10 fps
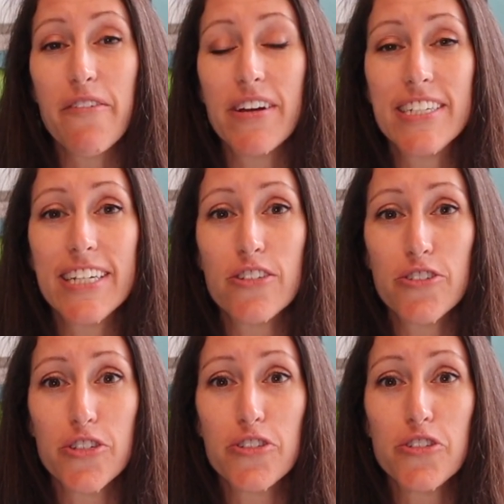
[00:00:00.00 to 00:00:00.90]
I wanted to
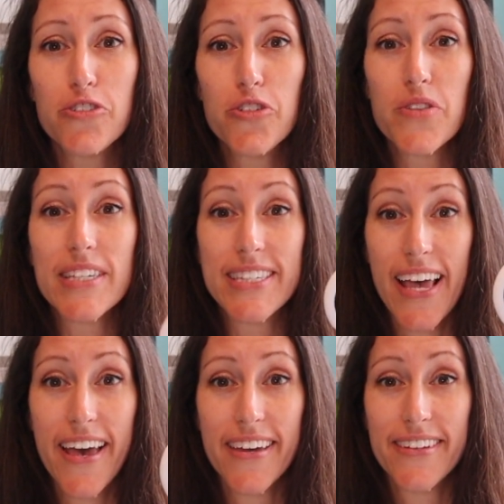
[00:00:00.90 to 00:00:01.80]
introduce you to the
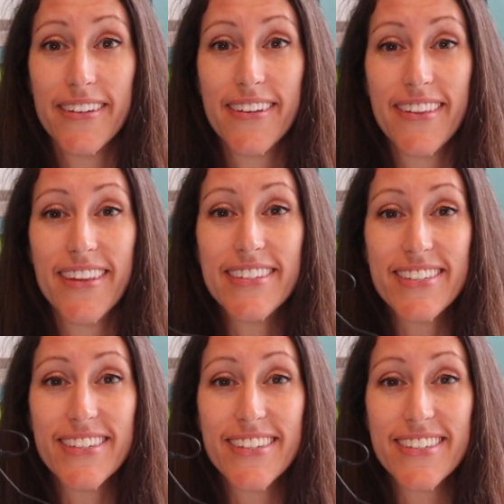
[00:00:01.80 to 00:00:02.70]
Zen. This
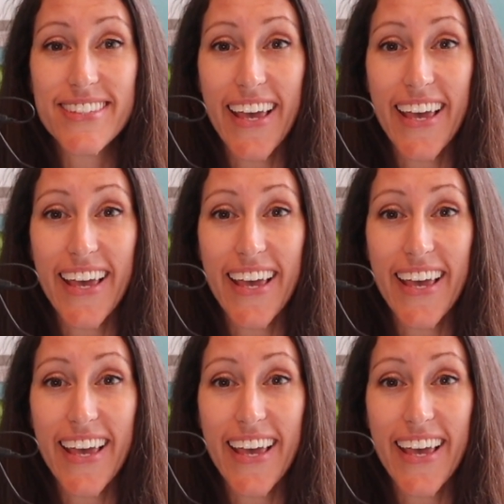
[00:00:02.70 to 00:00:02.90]
is